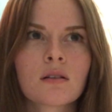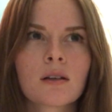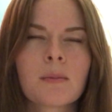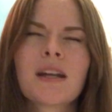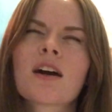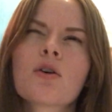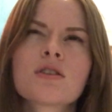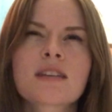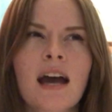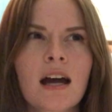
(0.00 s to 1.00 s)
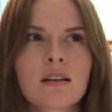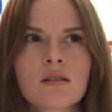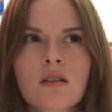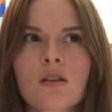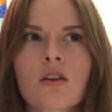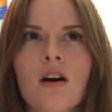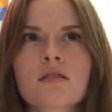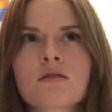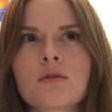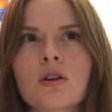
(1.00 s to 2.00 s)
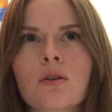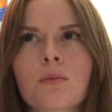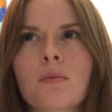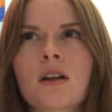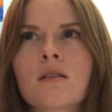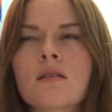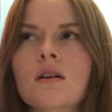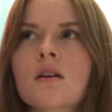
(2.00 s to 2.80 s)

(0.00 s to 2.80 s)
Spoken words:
I mean, I always had thoughts, you know, and